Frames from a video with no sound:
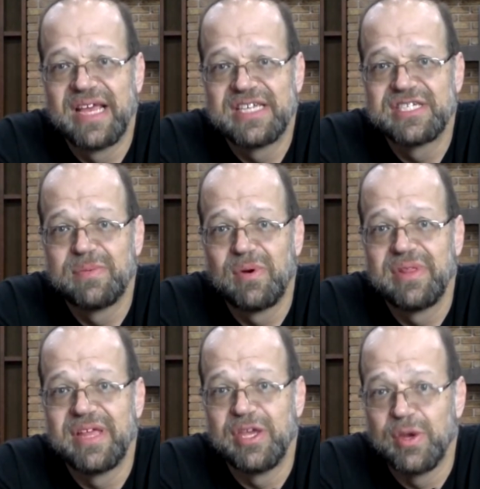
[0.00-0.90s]
testimony
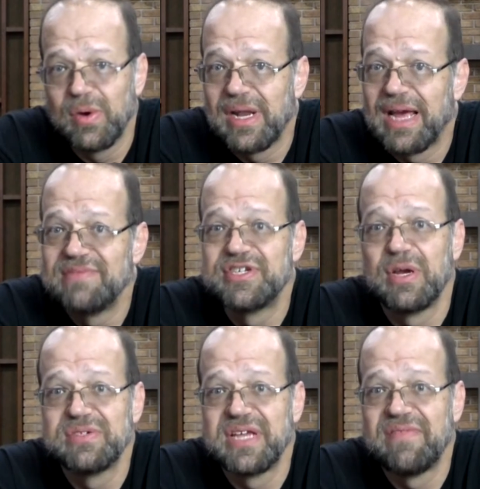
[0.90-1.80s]
that your life
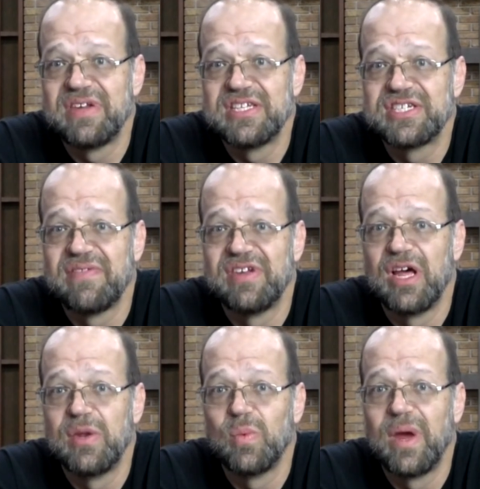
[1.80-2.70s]
shows evidence of an
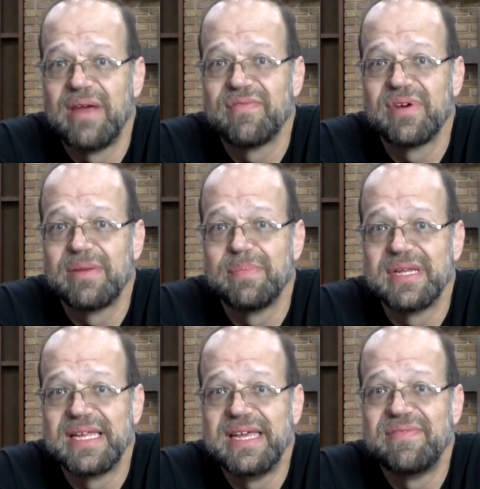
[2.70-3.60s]
unwavering
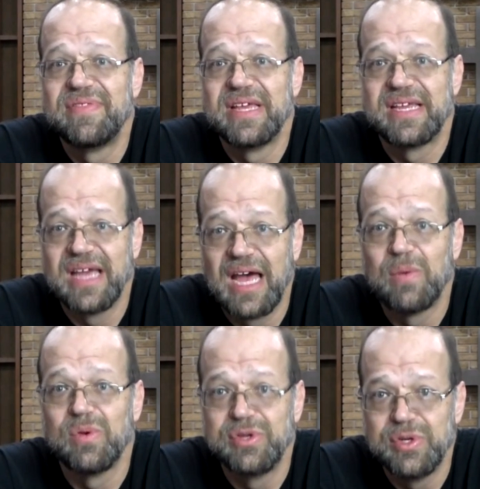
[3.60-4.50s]
belief that God
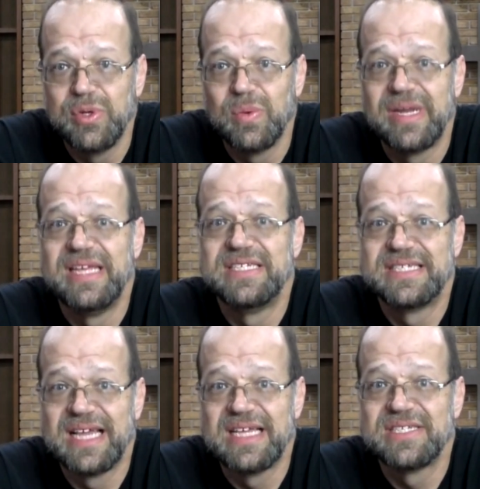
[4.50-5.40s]
will do what he
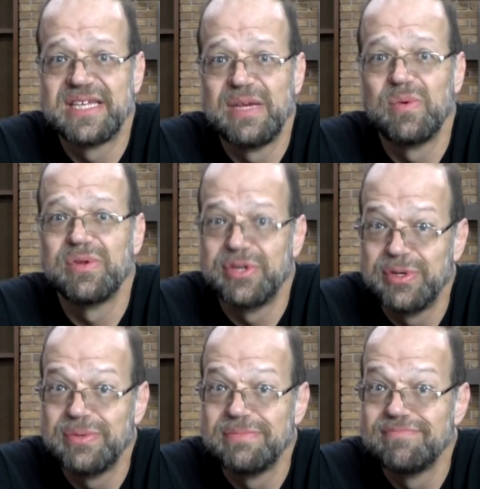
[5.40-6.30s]
says he will do?